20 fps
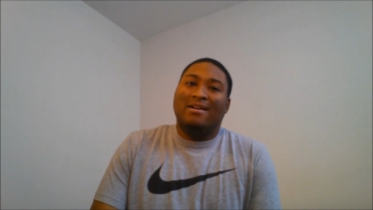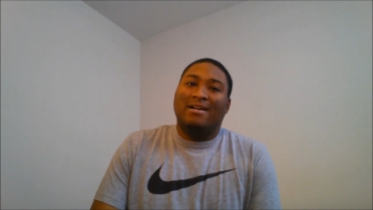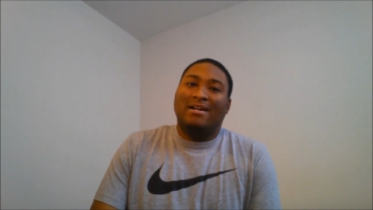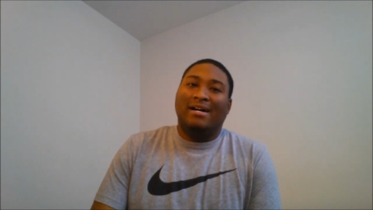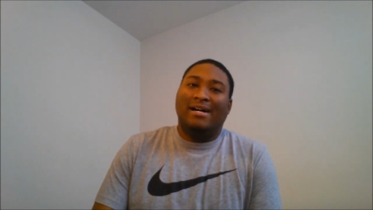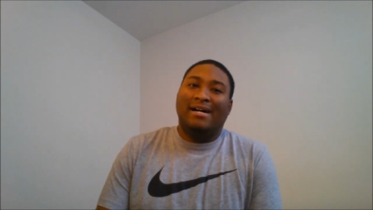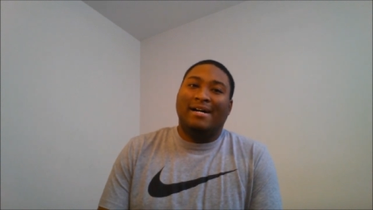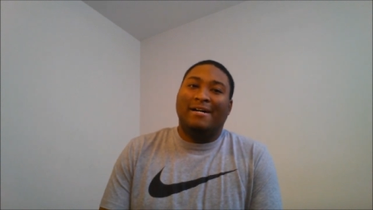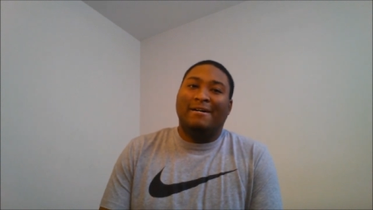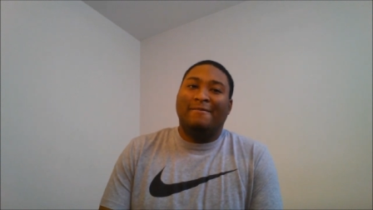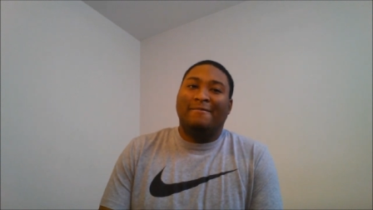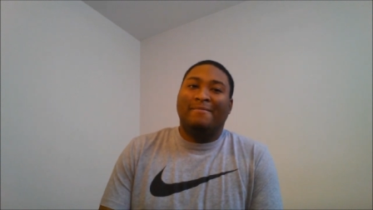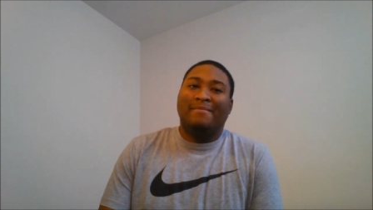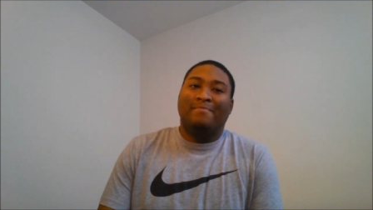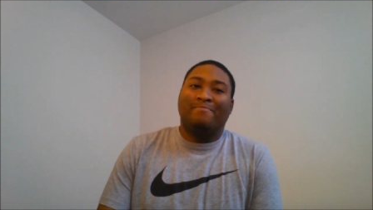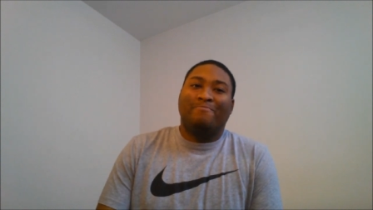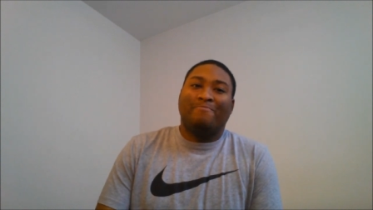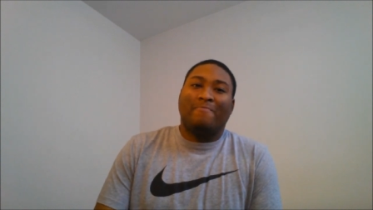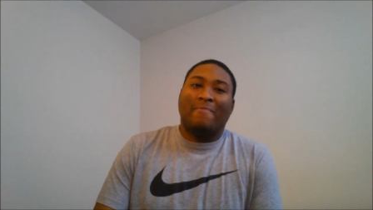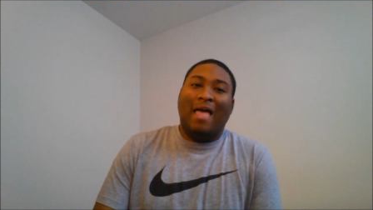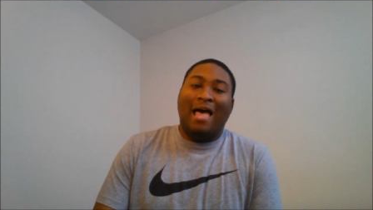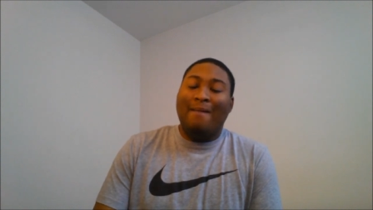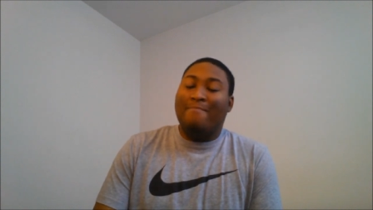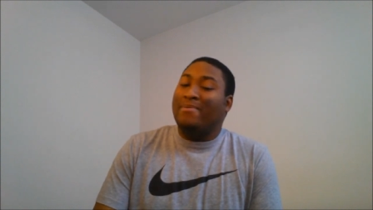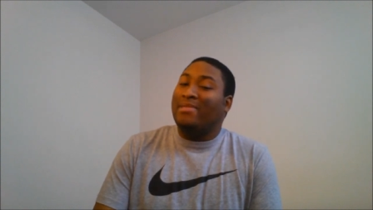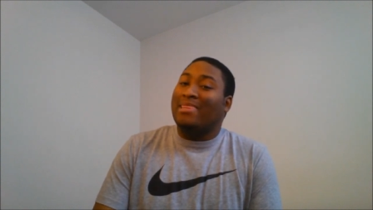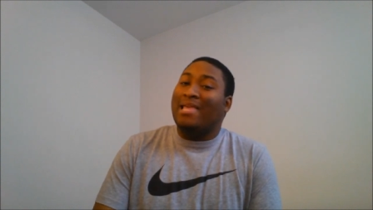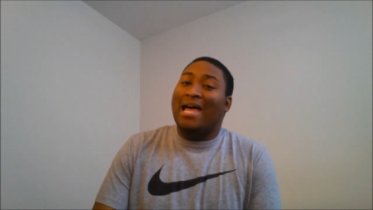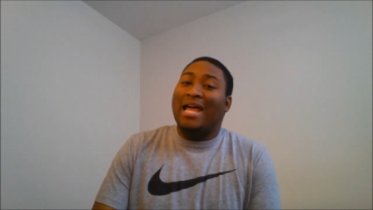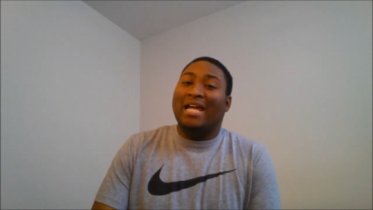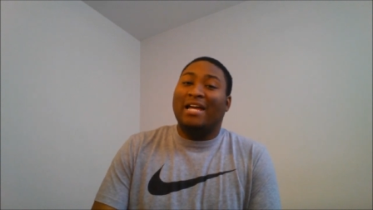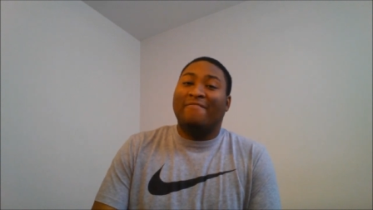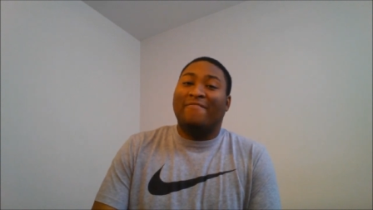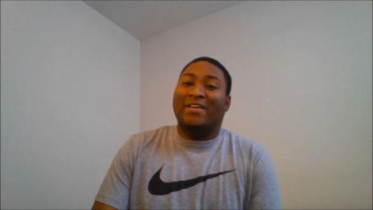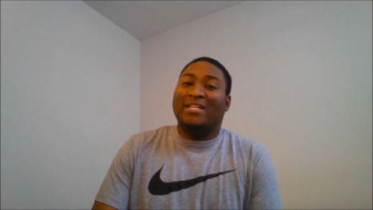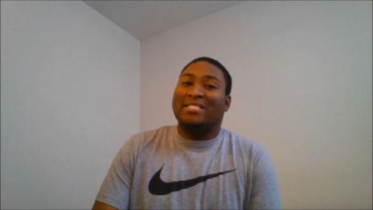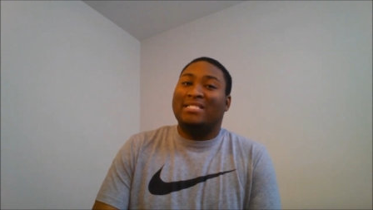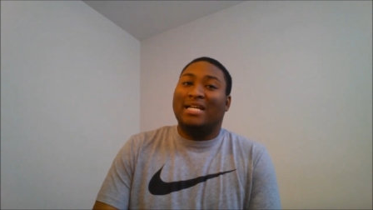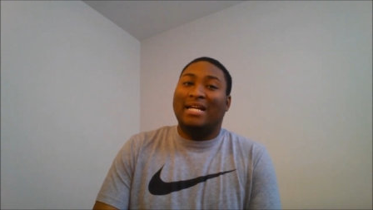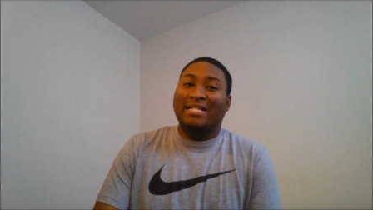Uh. I'd be lying if
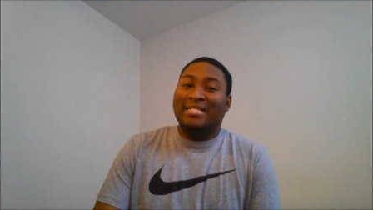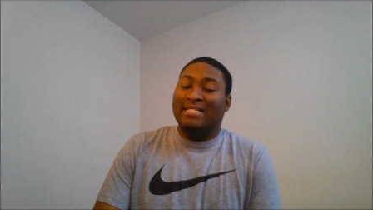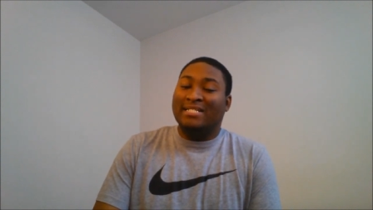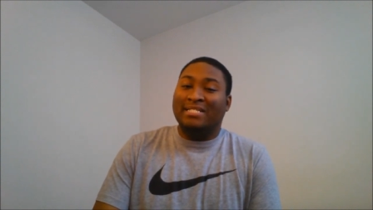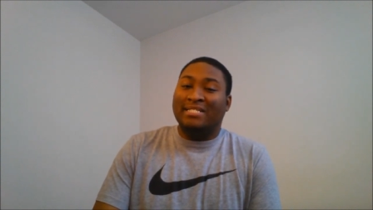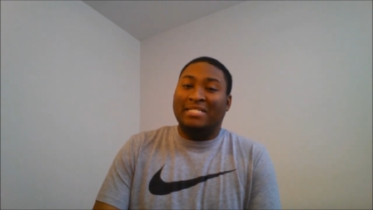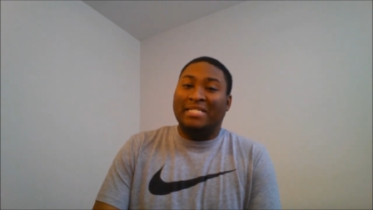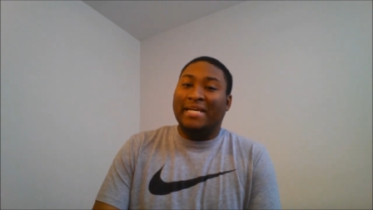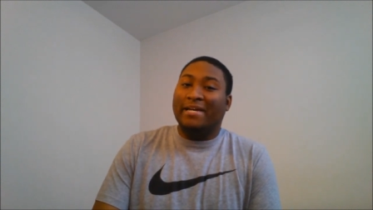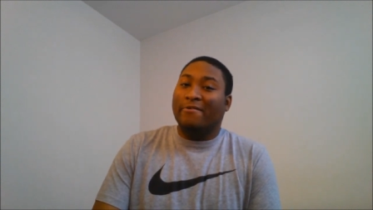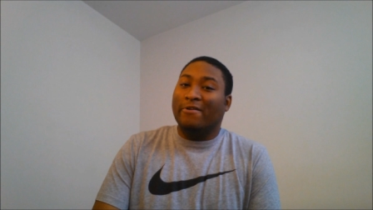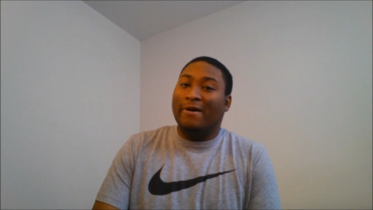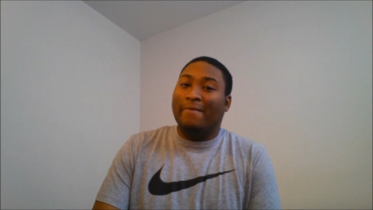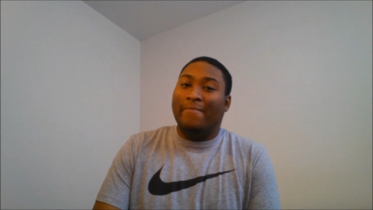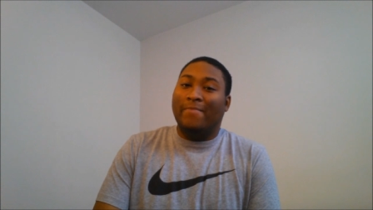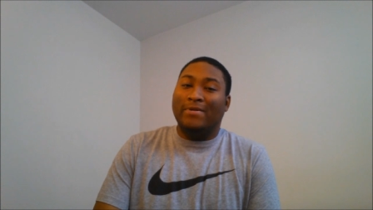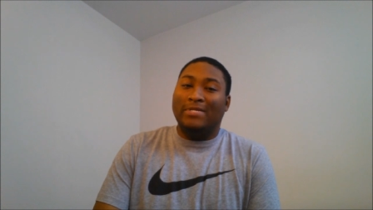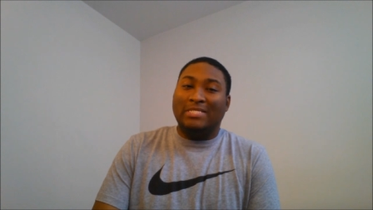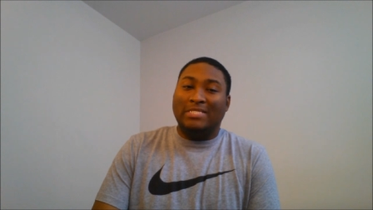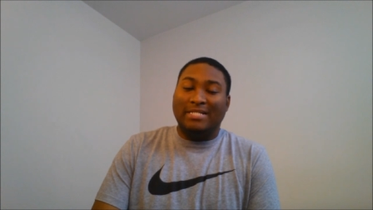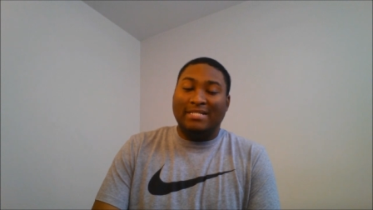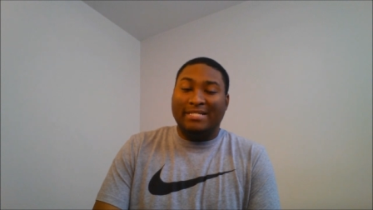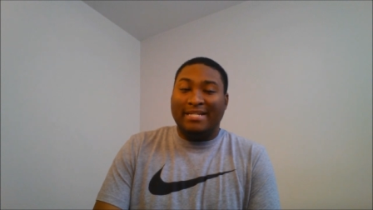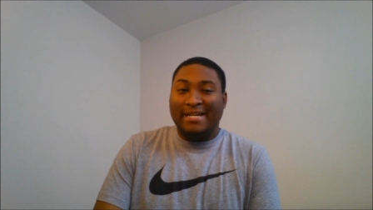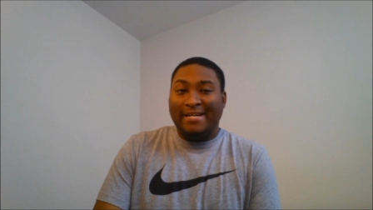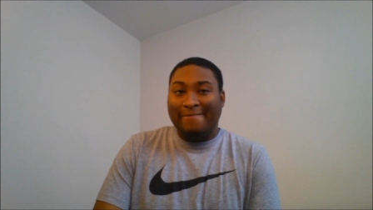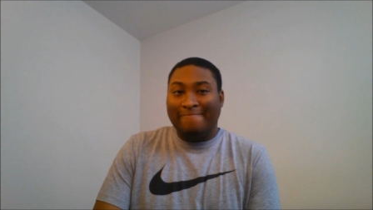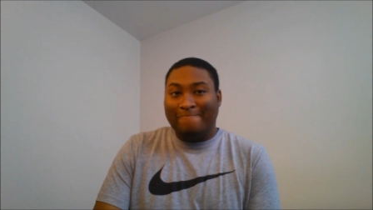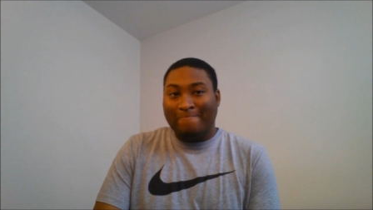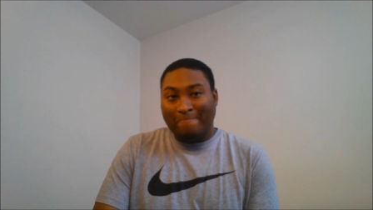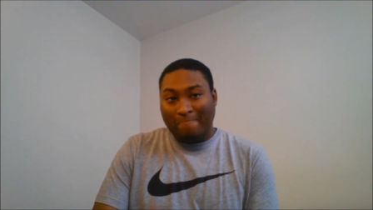I said I didn't tear up on Sunday